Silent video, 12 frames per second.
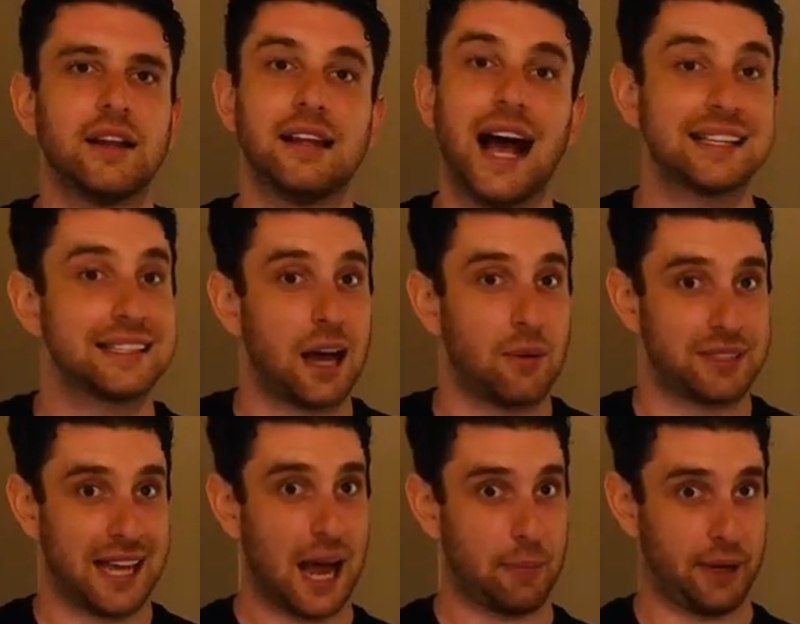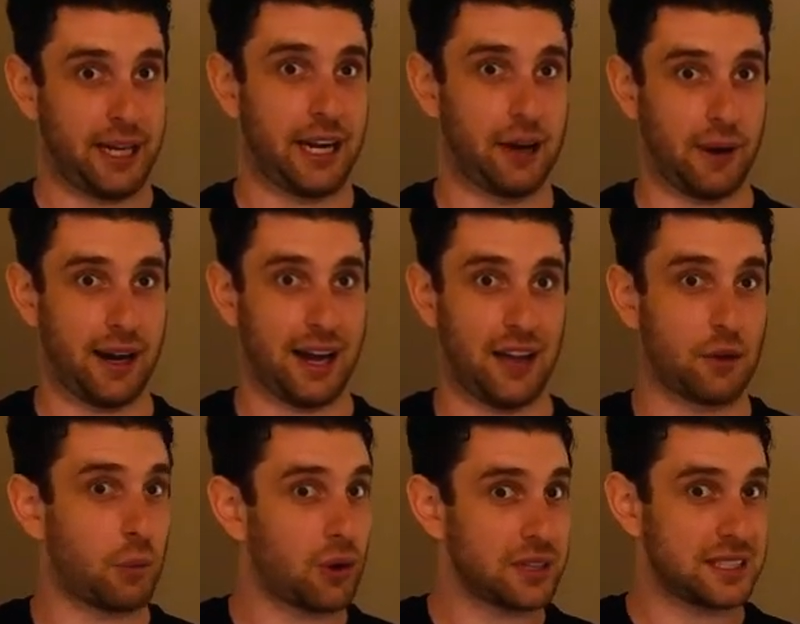That's not what's happening here right now. The
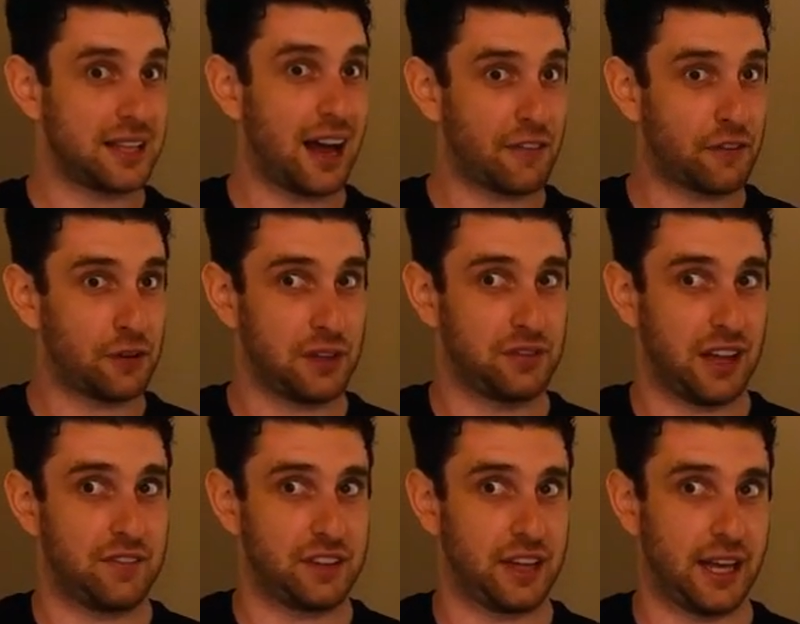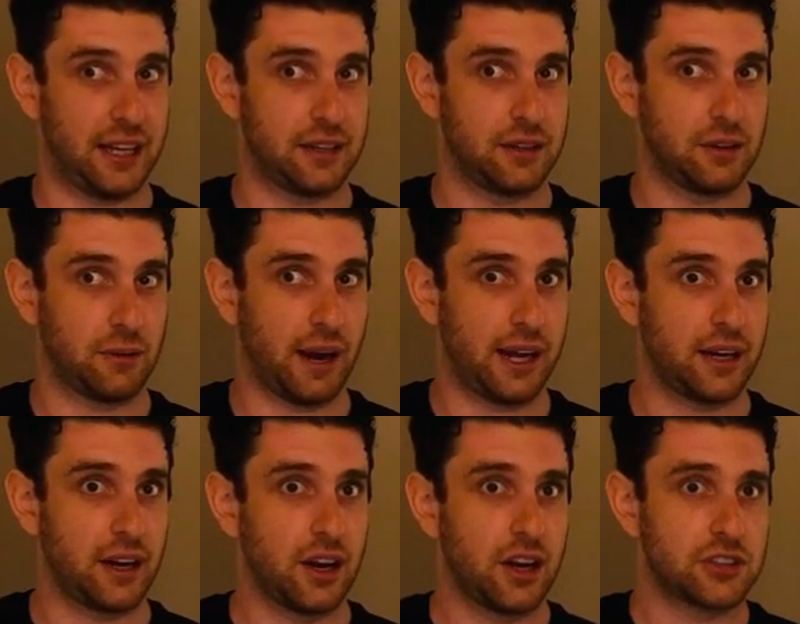world is not full of love and light, right?
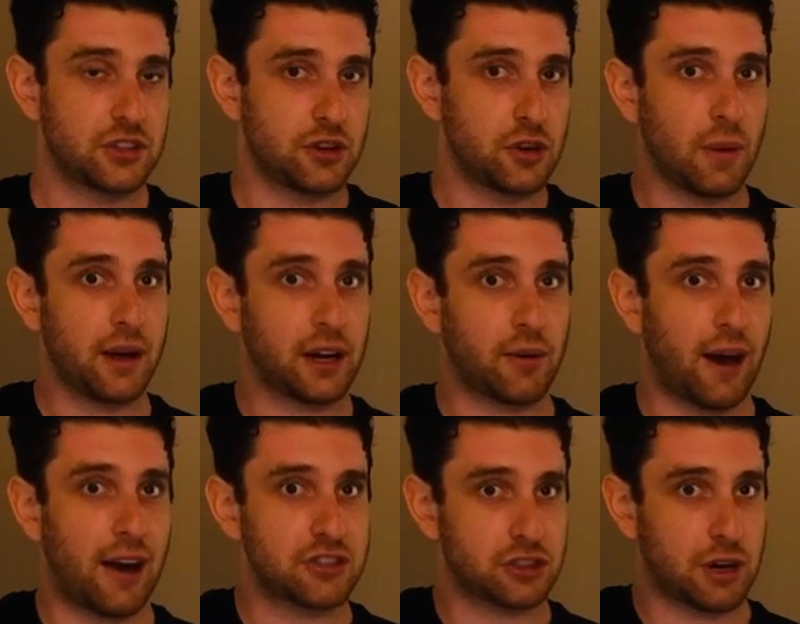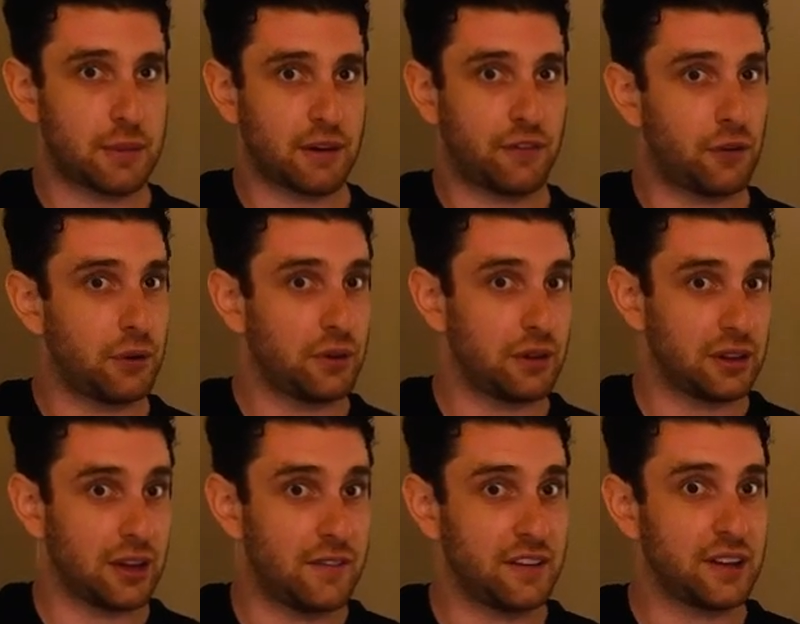So you running around screaming full of
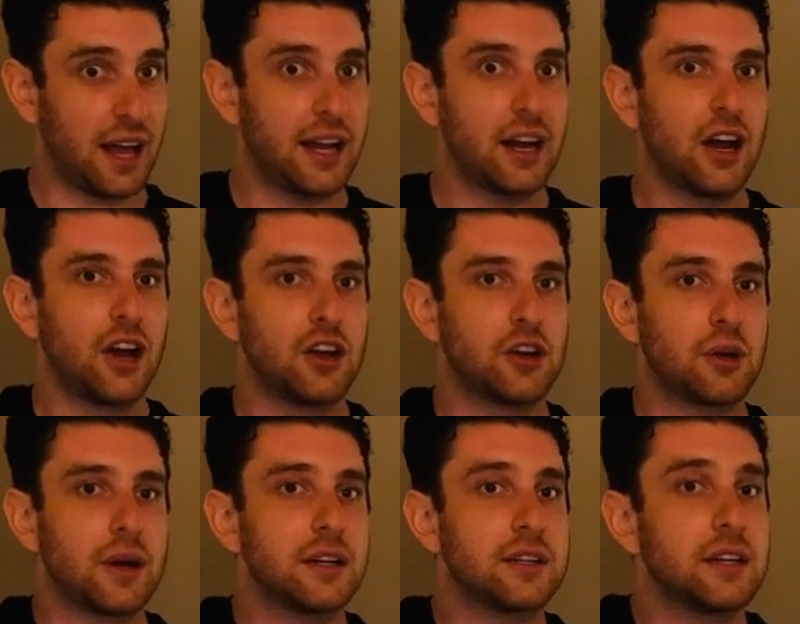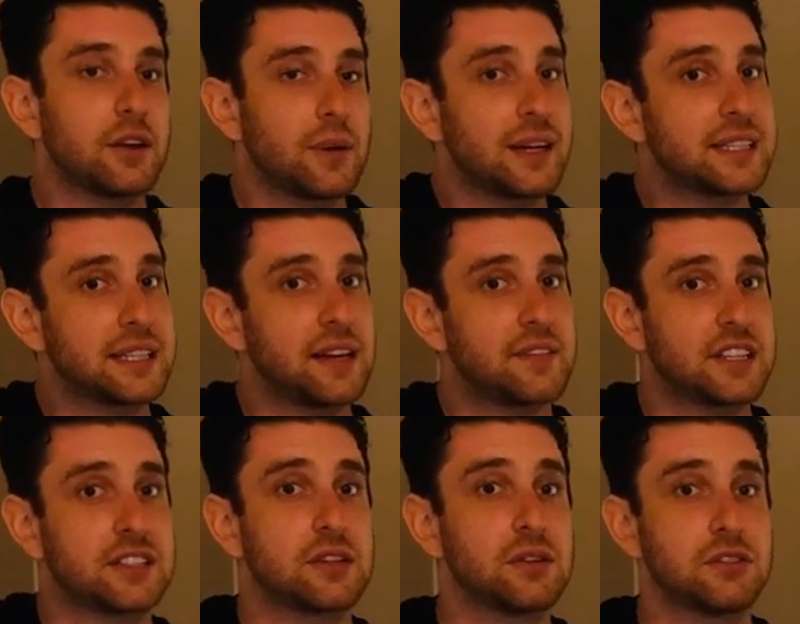love and light, you're in a state of
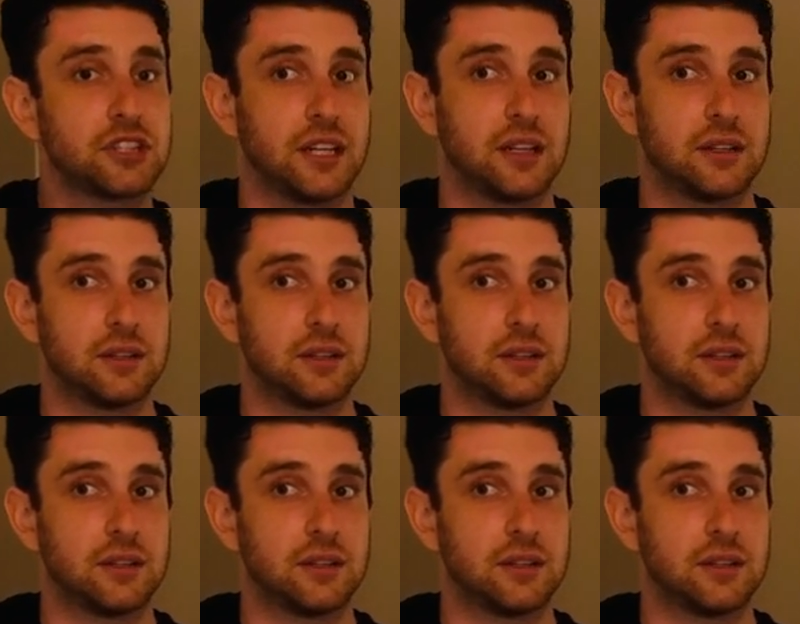disillusion.